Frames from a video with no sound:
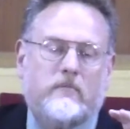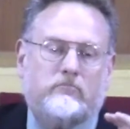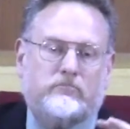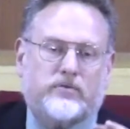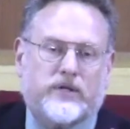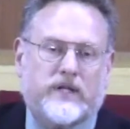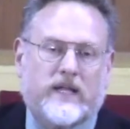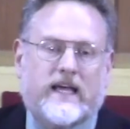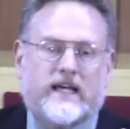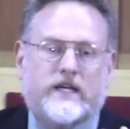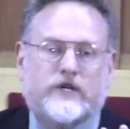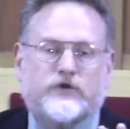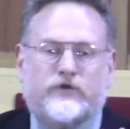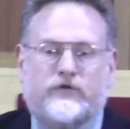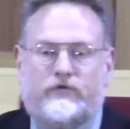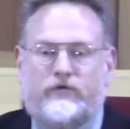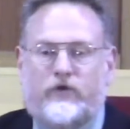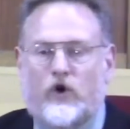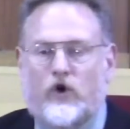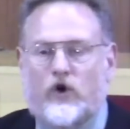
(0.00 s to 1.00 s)
place
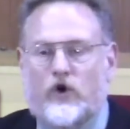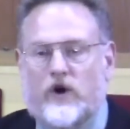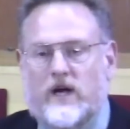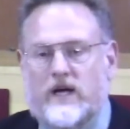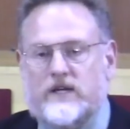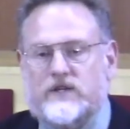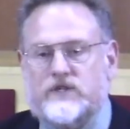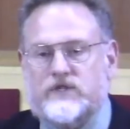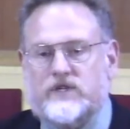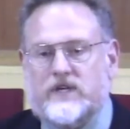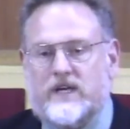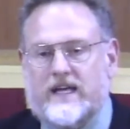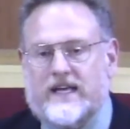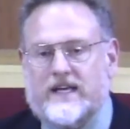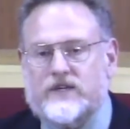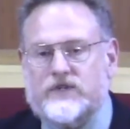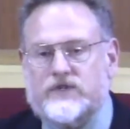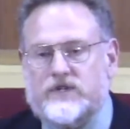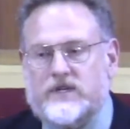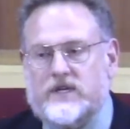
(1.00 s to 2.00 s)
for us
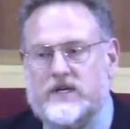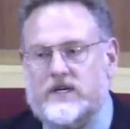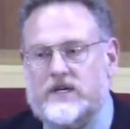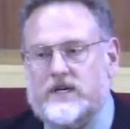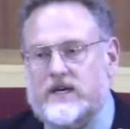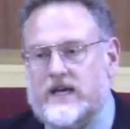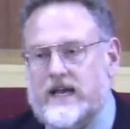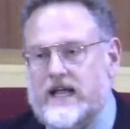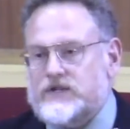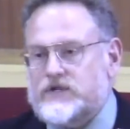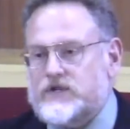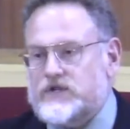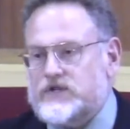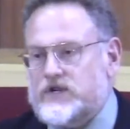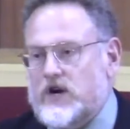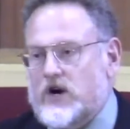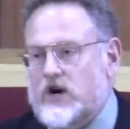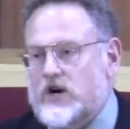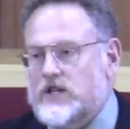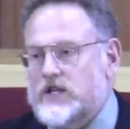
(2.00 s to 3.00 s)
isn't
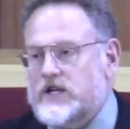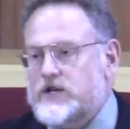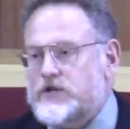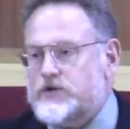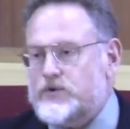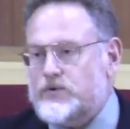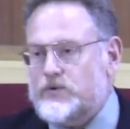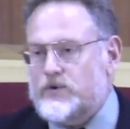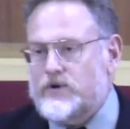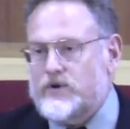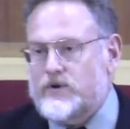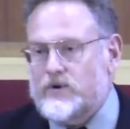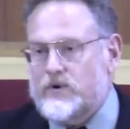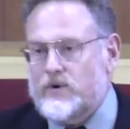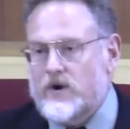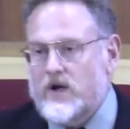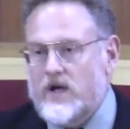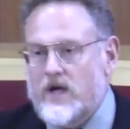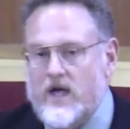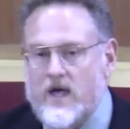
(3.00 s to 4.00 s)
necessarily
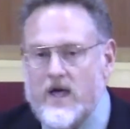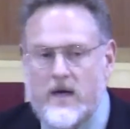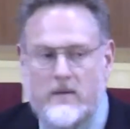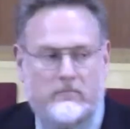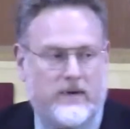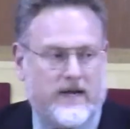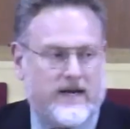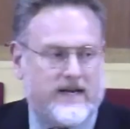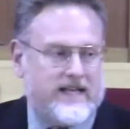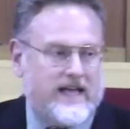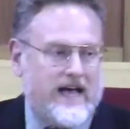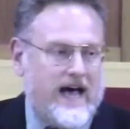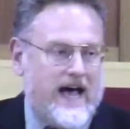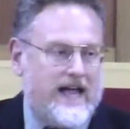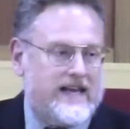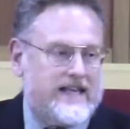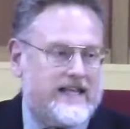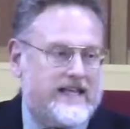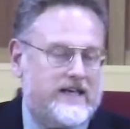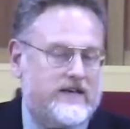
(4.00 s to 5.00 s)
true, but
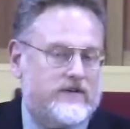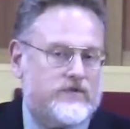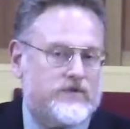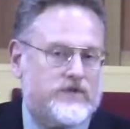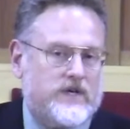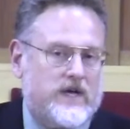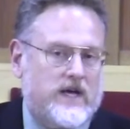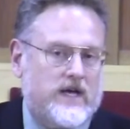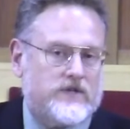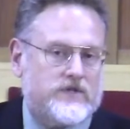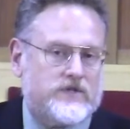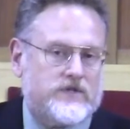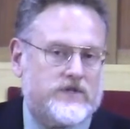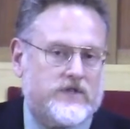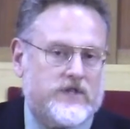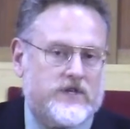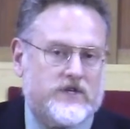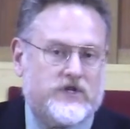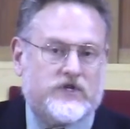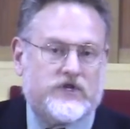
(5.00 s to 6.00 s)
God gives us
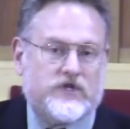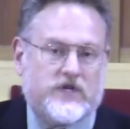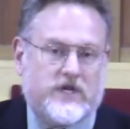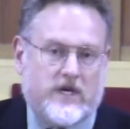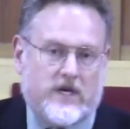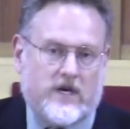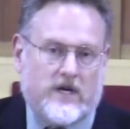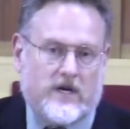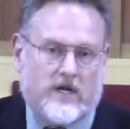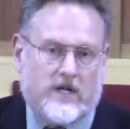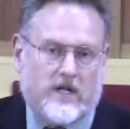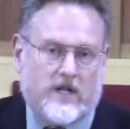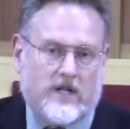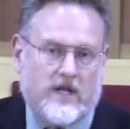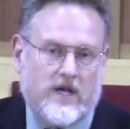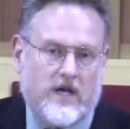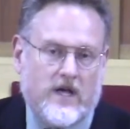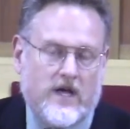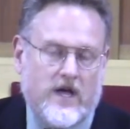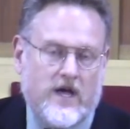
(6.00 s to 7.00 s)
the
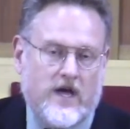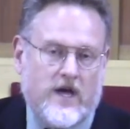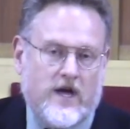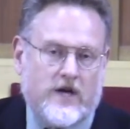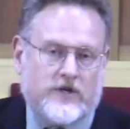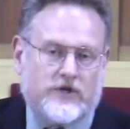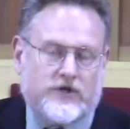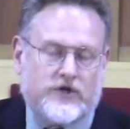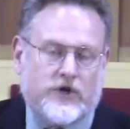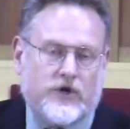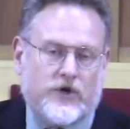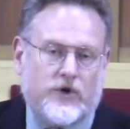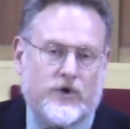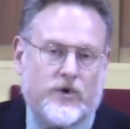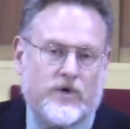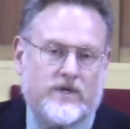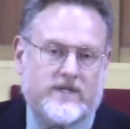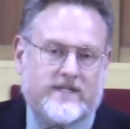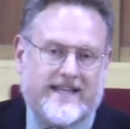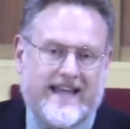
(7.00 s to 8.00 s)
skill
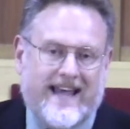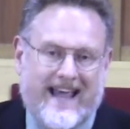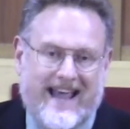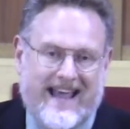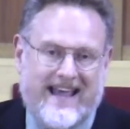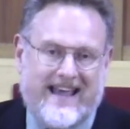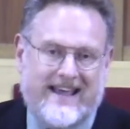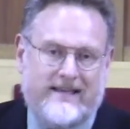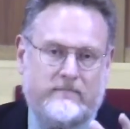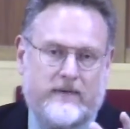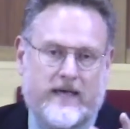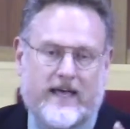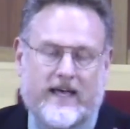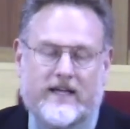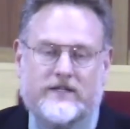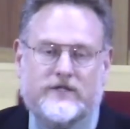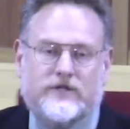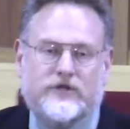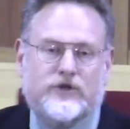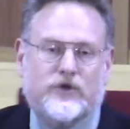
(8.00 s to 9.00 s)
to tame
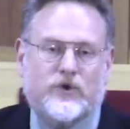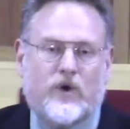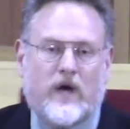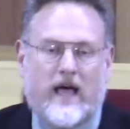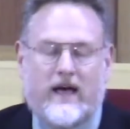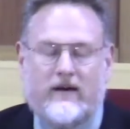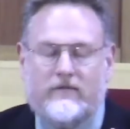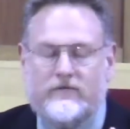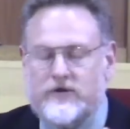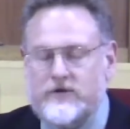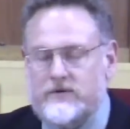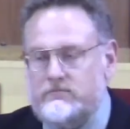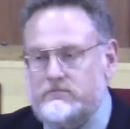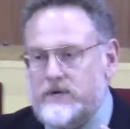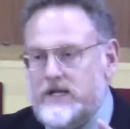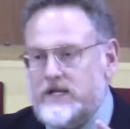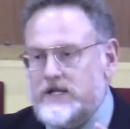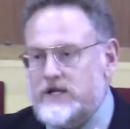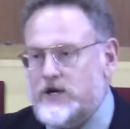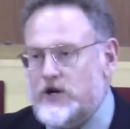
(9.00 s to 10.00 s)
it, to have
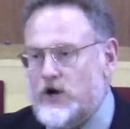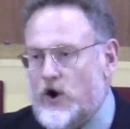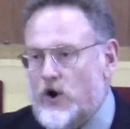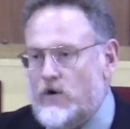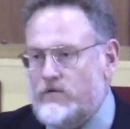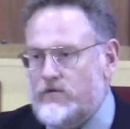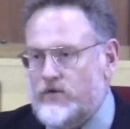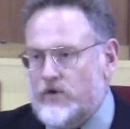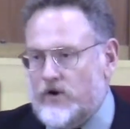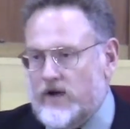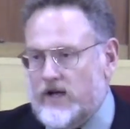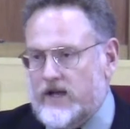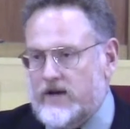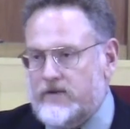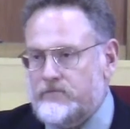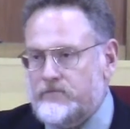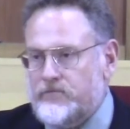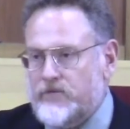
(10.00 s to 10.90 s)
dominion over it,